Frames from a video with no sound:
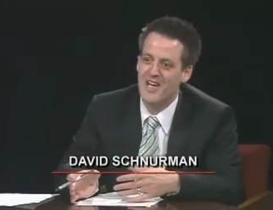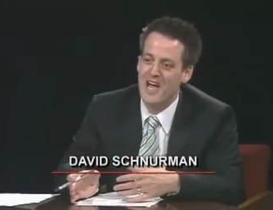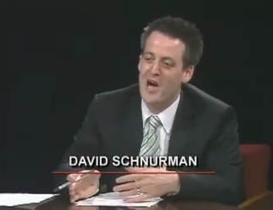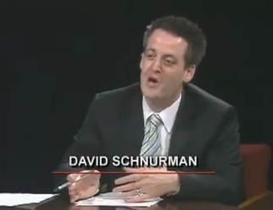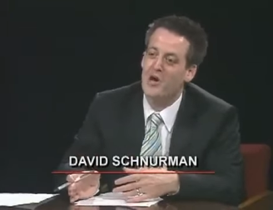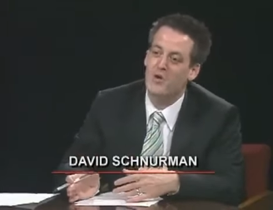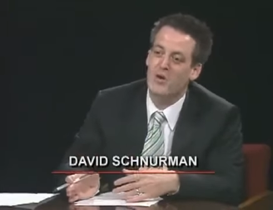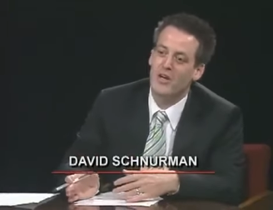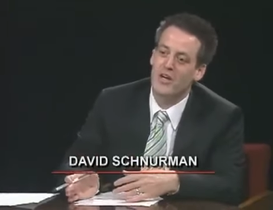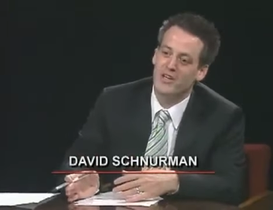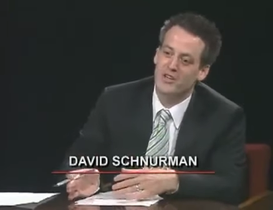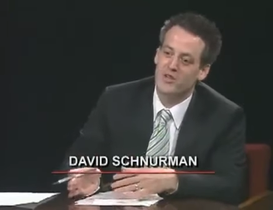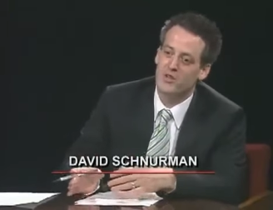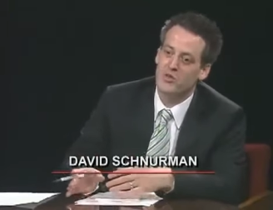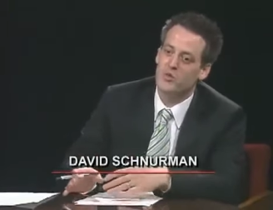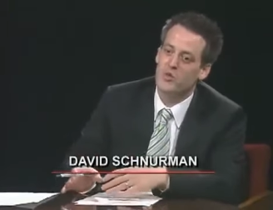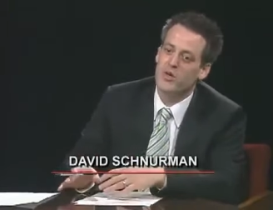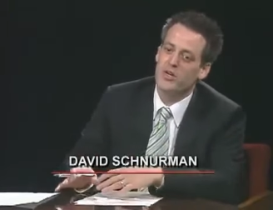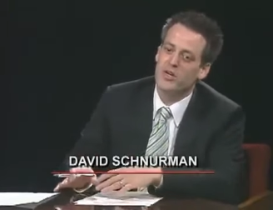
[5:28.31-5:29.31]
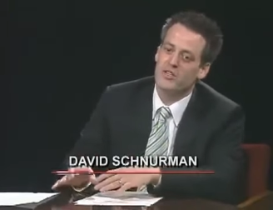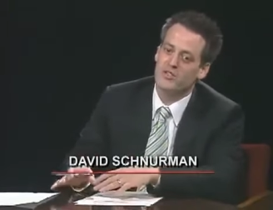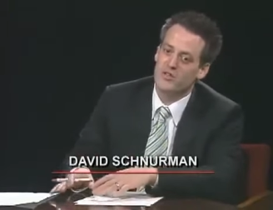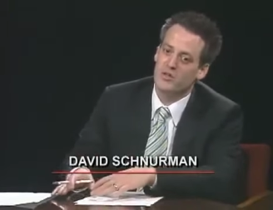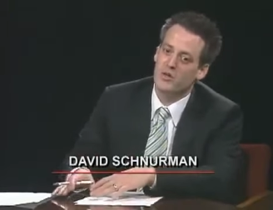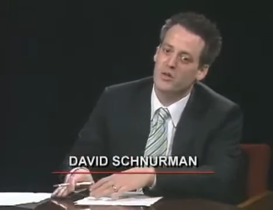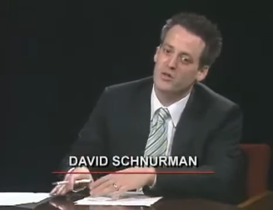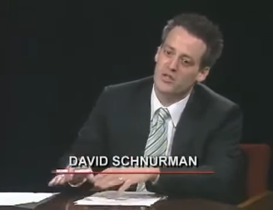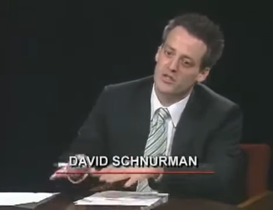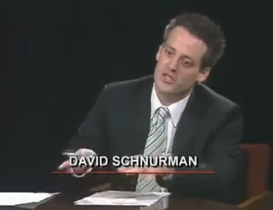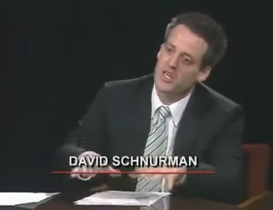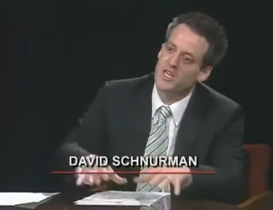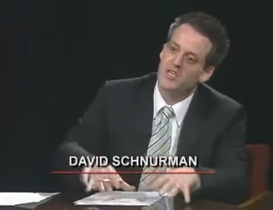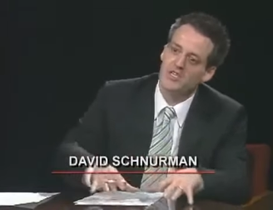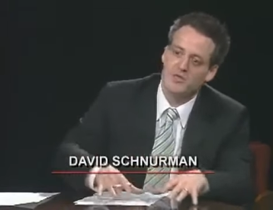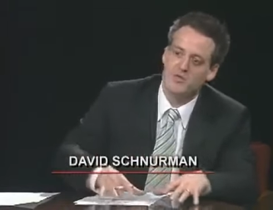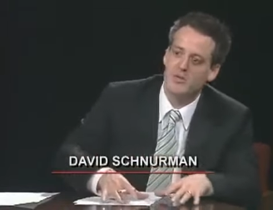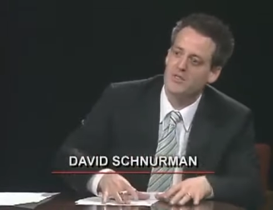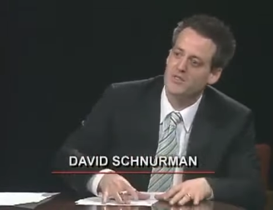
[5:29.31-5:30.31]
How do we? Is the goal to
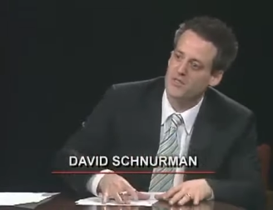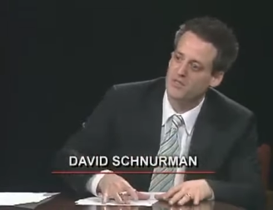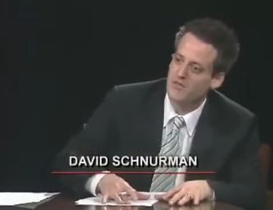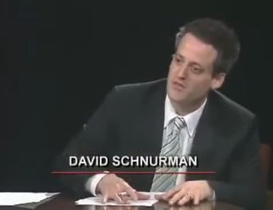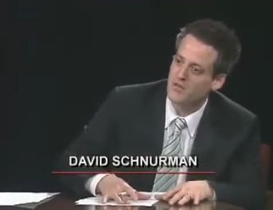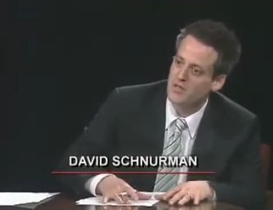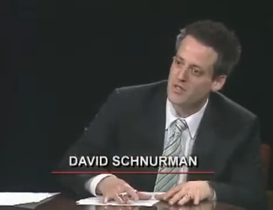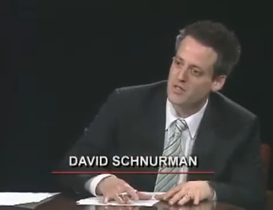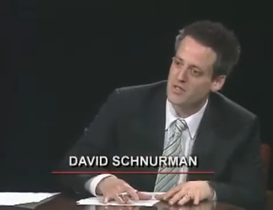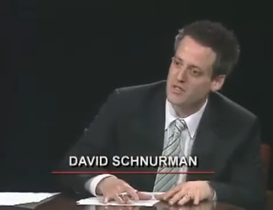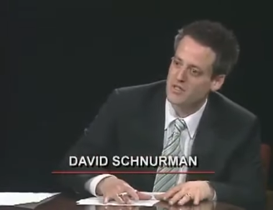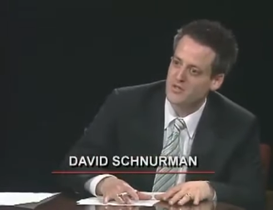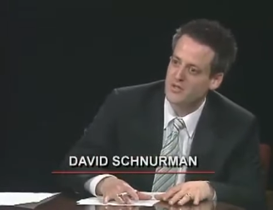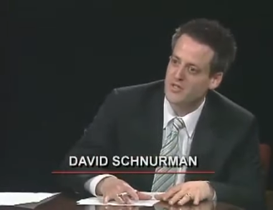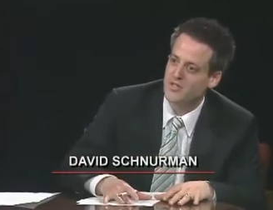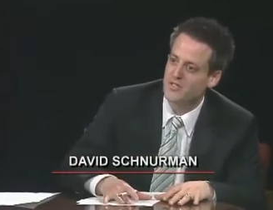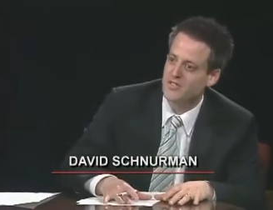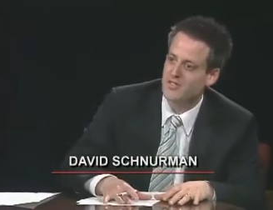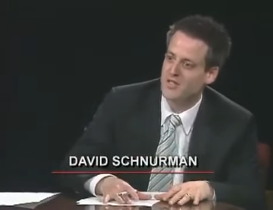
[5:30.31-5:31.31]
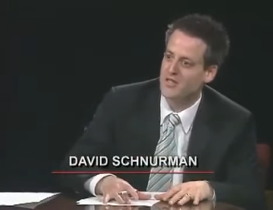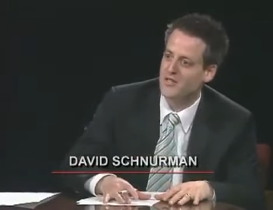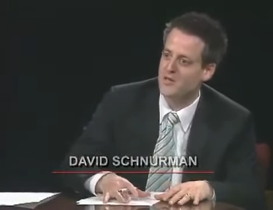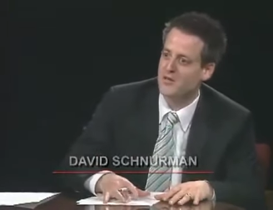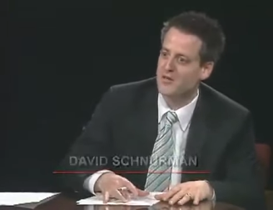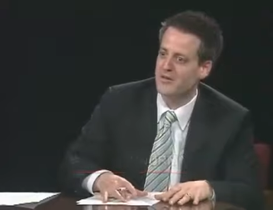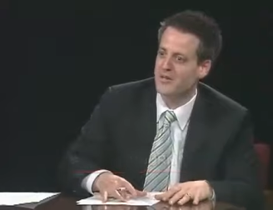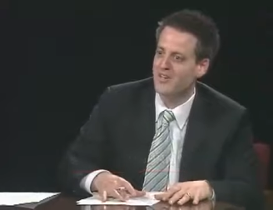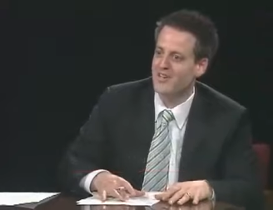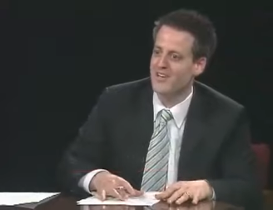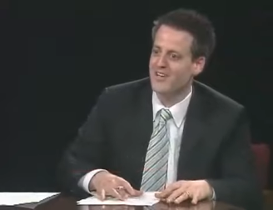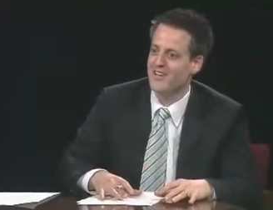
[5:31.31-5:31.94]
change the rest of the food industry so